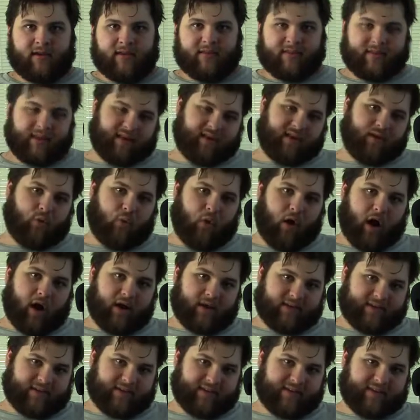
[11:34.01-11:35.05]
then you
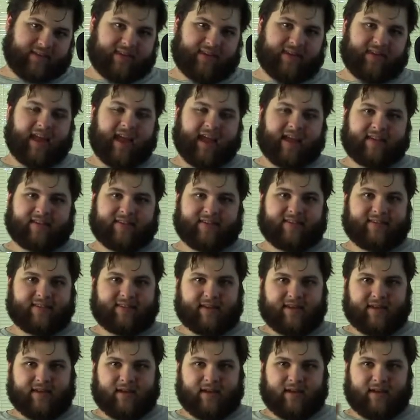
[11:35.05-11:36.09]
walk to the next
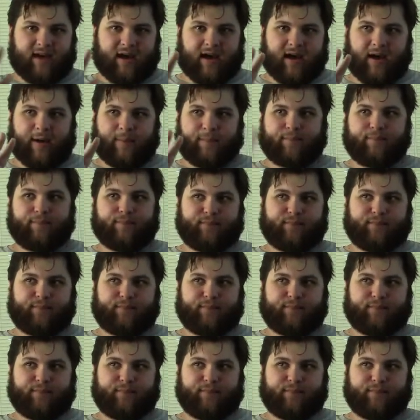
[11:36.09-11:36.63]
uh,